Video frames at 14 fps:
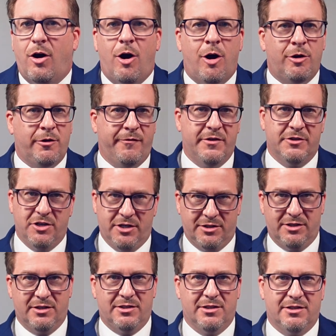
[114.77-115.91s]
All of the
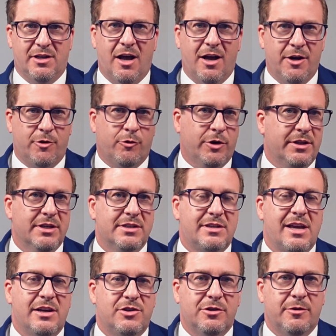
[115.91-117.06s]
justices agreed this
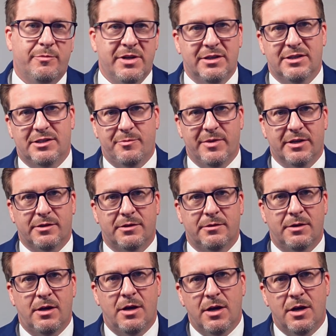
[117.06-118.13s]
case should have been dismissed.